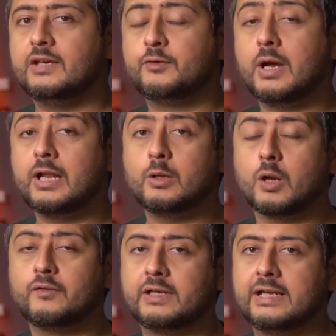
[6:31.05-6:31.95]
If you had a
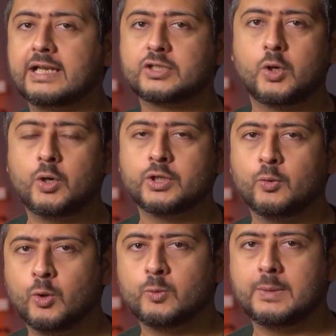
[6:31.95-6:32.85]
lot of redirects on
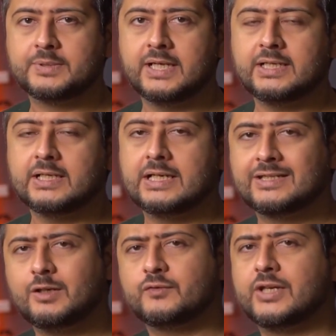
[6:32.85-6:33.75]
your old website,
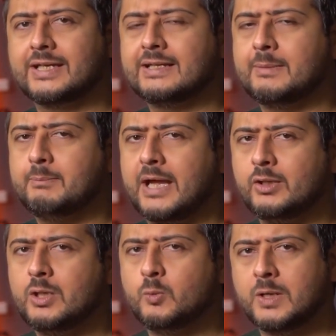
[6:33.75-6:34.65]
instead of checking them
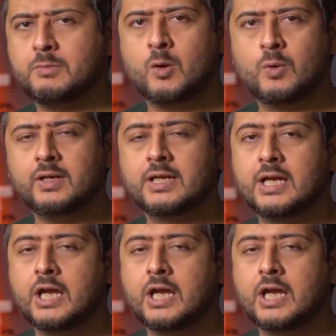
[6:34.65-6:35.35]
manually one by one,